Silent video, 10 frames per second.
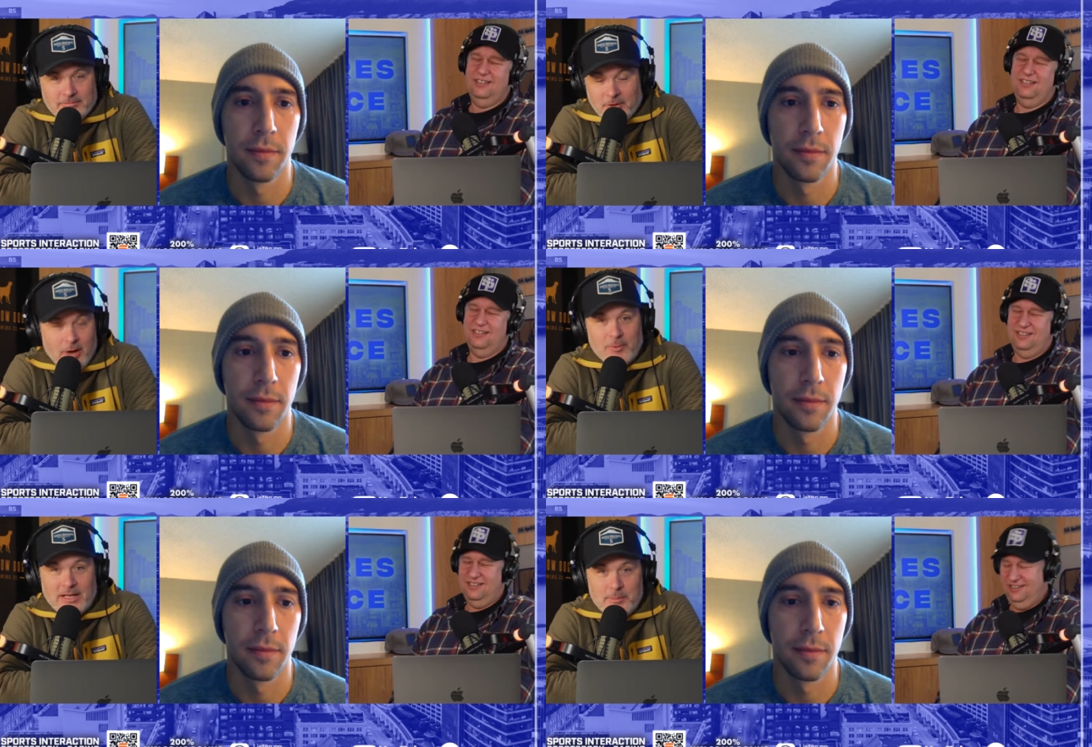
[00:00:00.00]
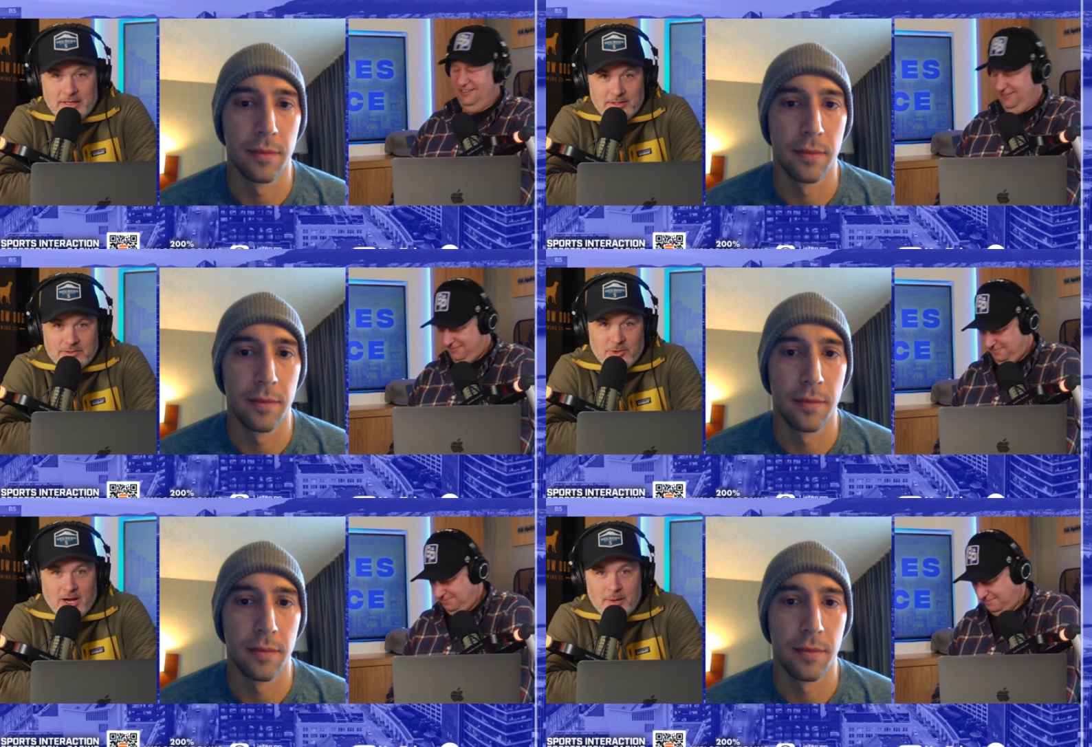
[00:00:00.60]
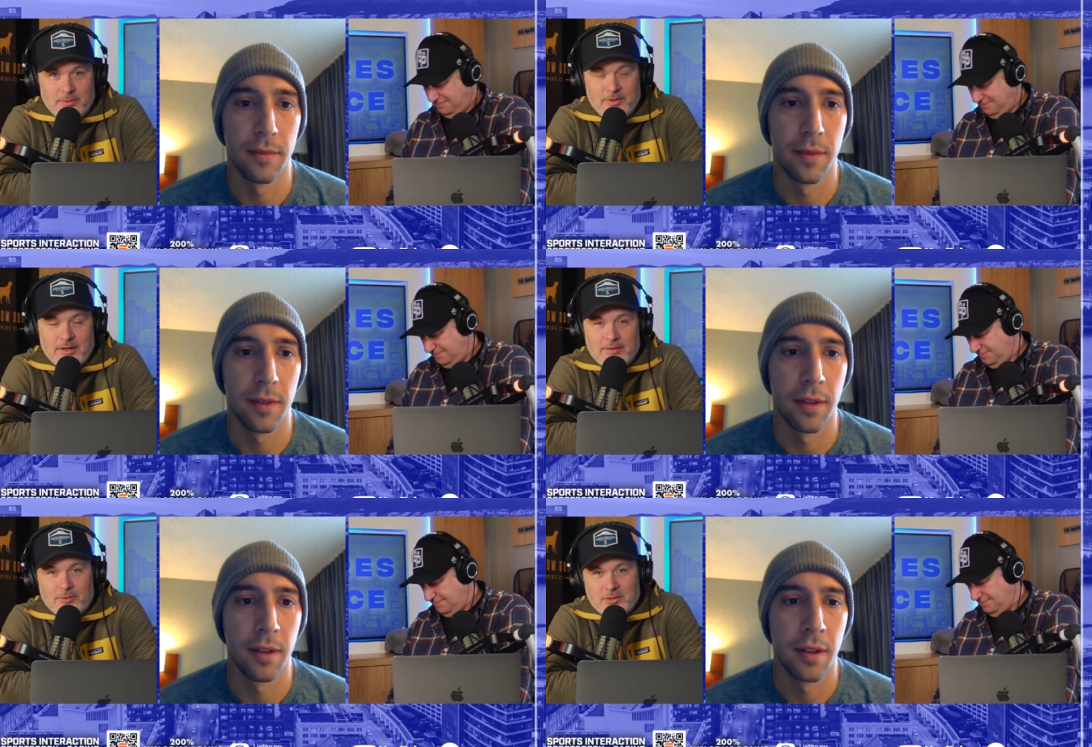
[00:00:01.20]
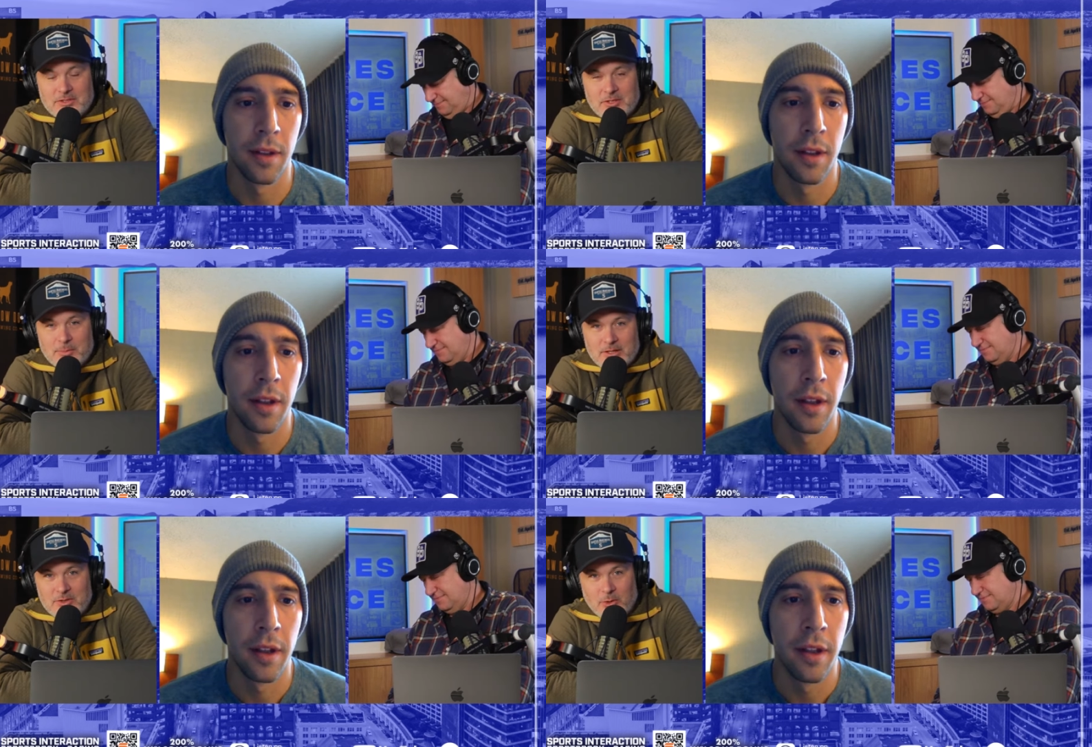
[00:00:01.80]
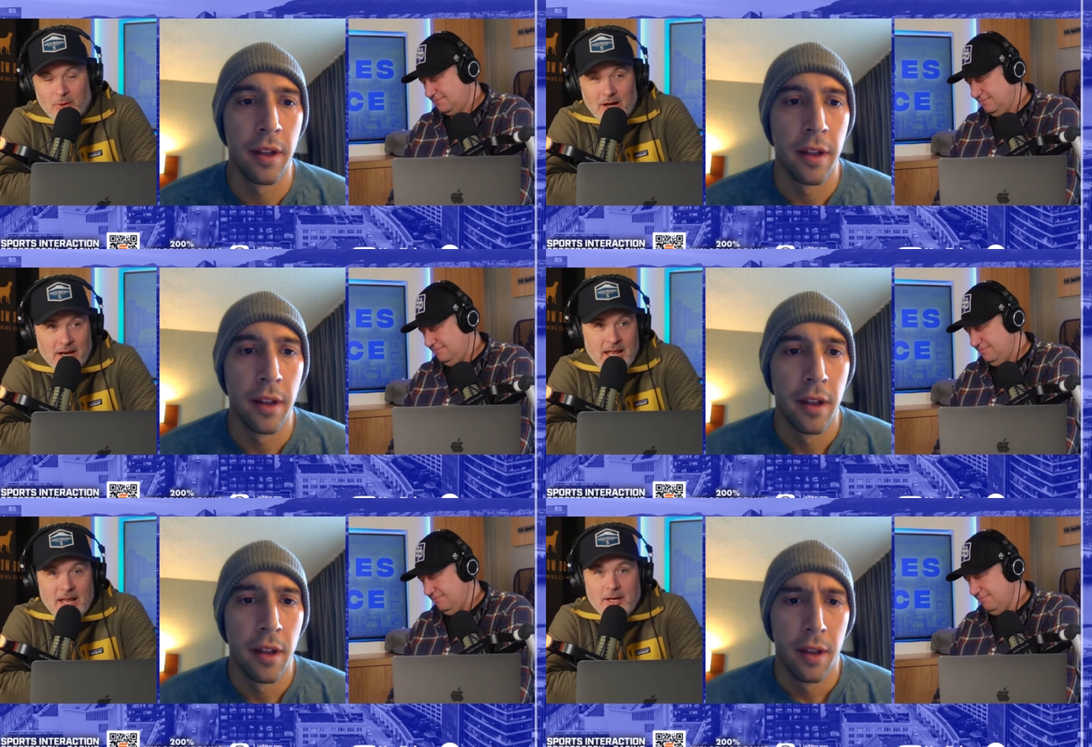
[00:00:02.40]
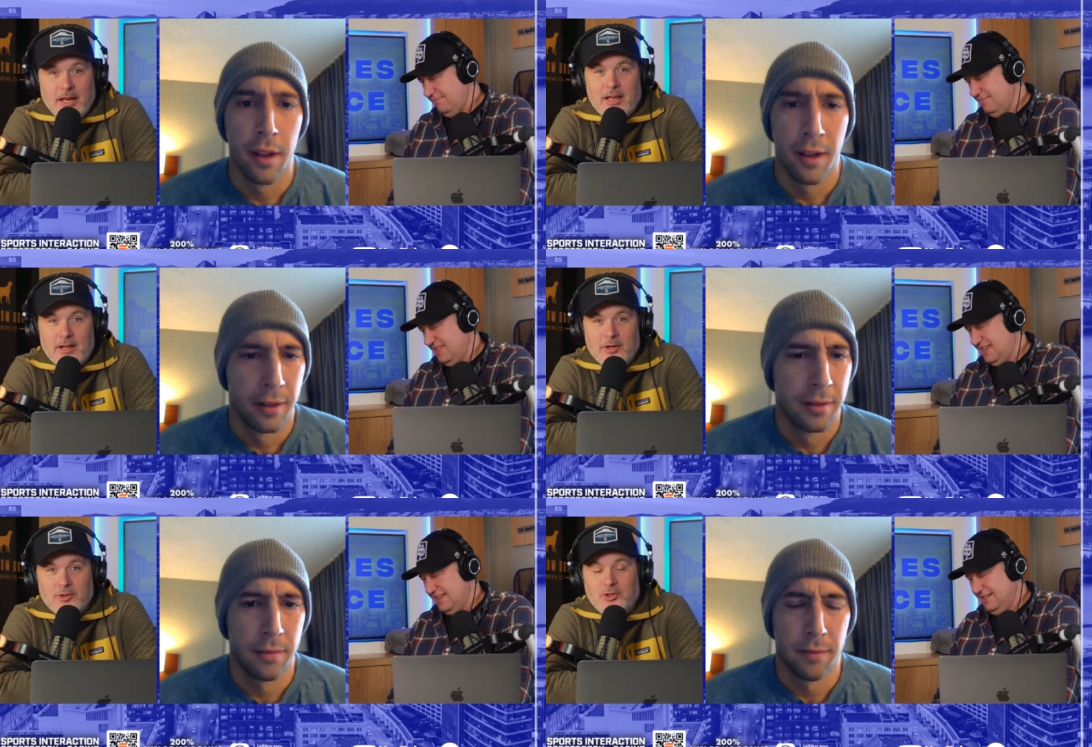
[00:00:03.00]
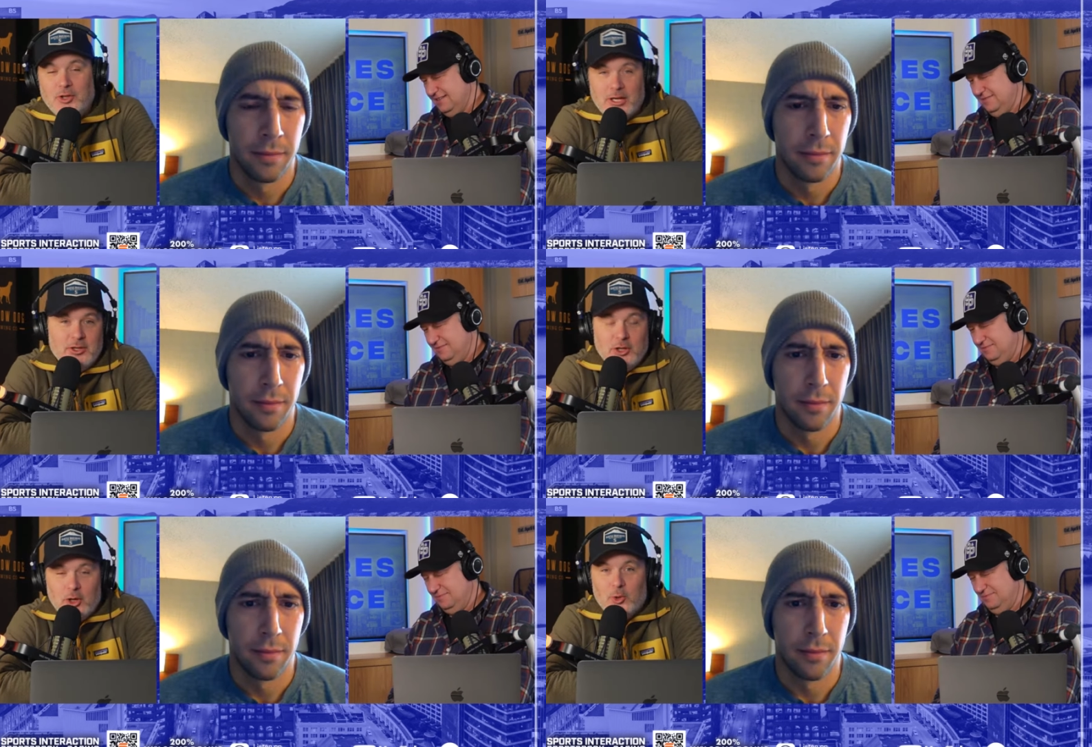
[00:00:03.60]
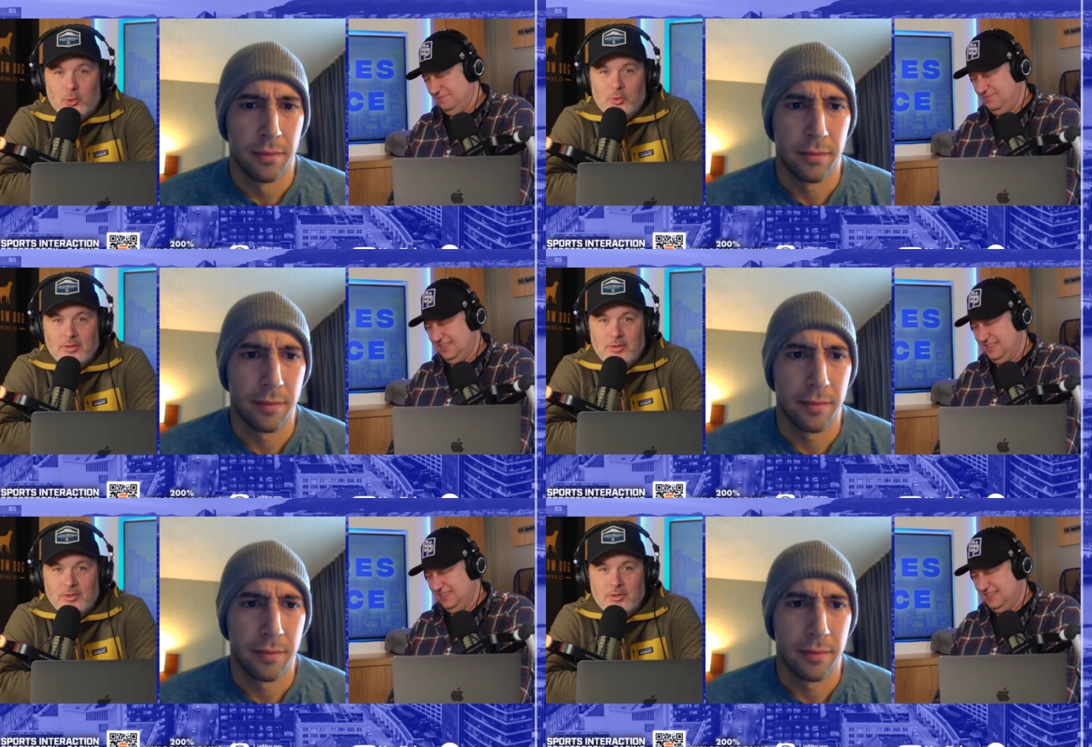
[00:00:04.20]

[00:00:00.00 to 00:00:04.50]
Speaker 1: not really be described versus the Minnesota Wild? Did you,